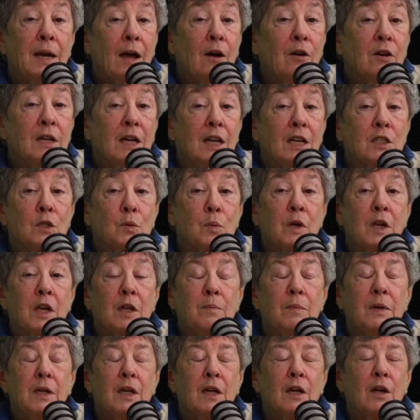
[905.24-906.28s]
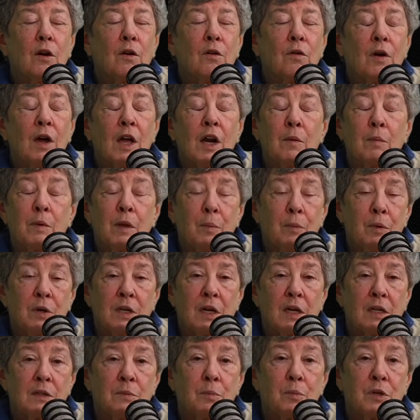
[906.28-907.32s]
But nowadays, we can be
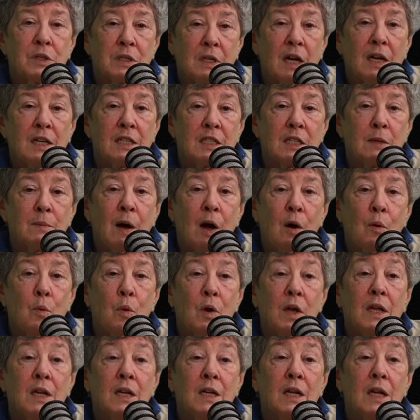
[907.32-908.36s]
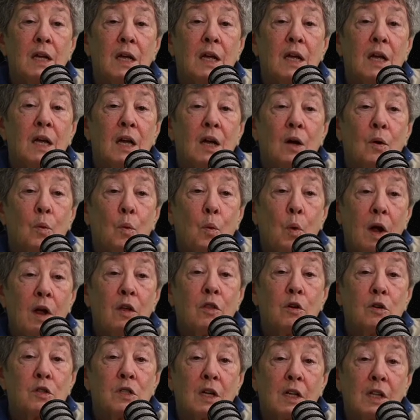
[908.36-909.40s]
incredibly precise about
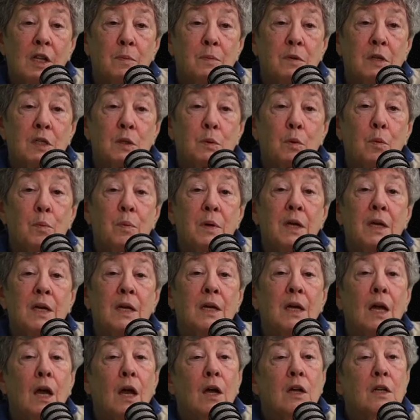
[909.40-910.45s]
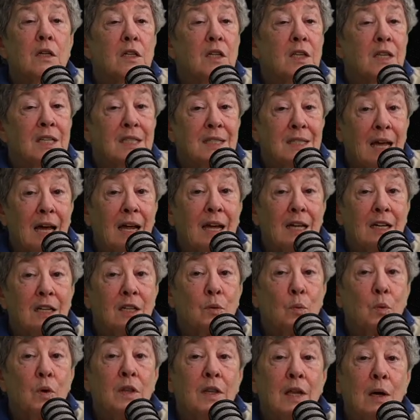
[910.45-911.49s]
where those eclipses will be to the
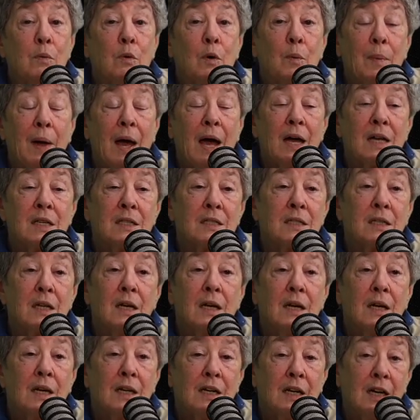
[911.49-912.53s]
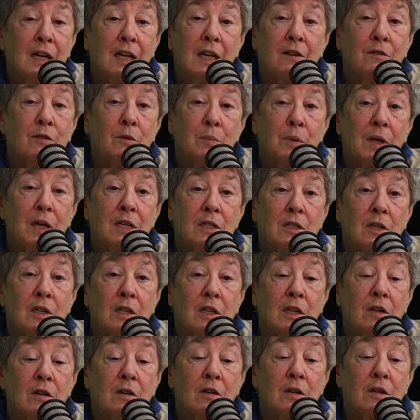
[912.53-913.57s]
second, when they will pass in any given
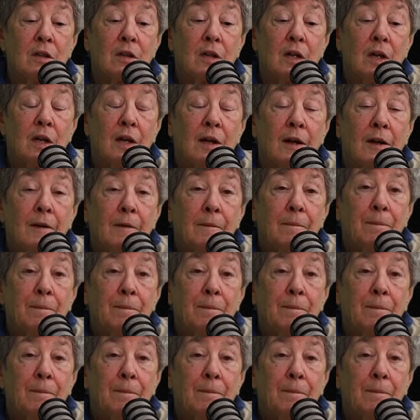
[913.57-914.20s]
place on the Earth.